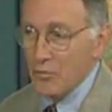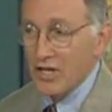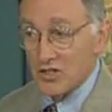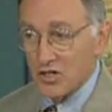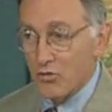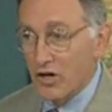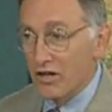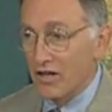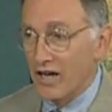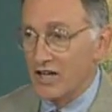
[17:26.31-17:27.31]
because he
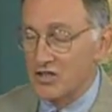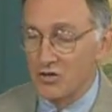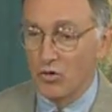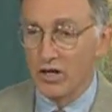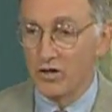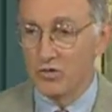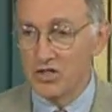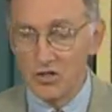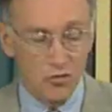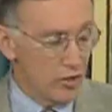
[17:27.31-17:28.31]
realized that what he
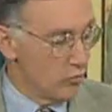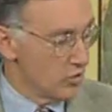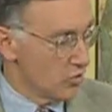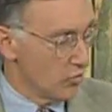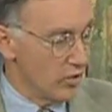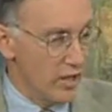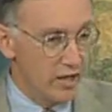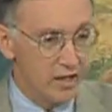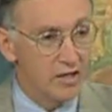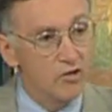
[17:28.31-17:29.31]
was doing was
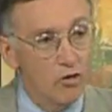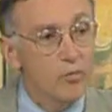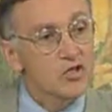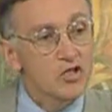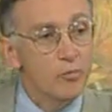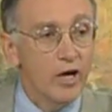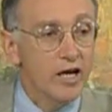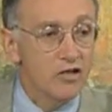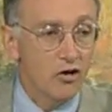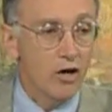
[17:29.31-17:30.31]
creating enormously
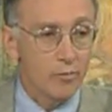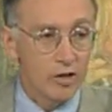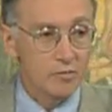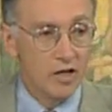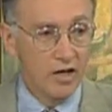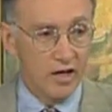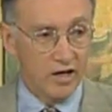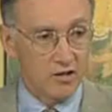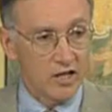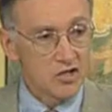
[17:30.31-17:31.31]
bad karma.
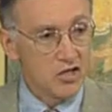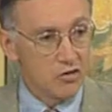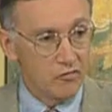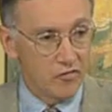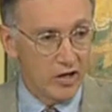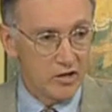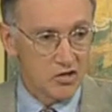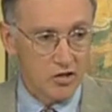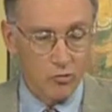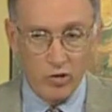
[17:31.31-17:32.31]
And unless he could
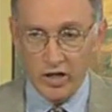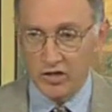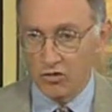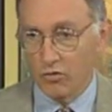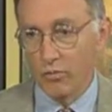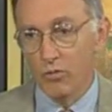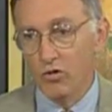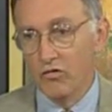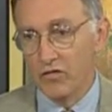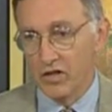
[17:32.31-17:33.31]
find some way to
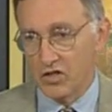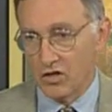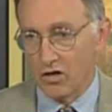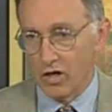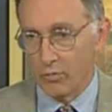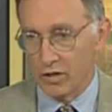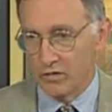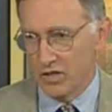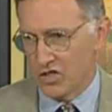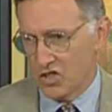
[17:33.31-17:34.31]
remove this
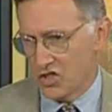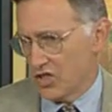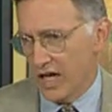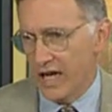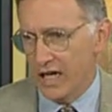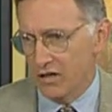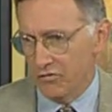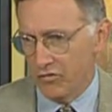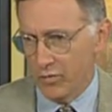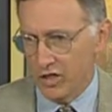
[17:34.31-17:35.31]
karma, this
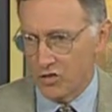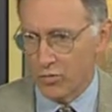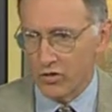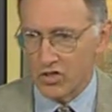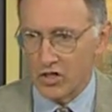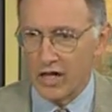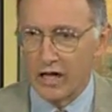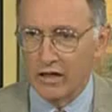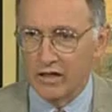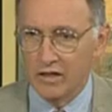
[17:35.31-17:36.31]
stain from his
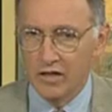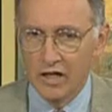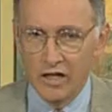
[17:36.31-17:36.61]
personality,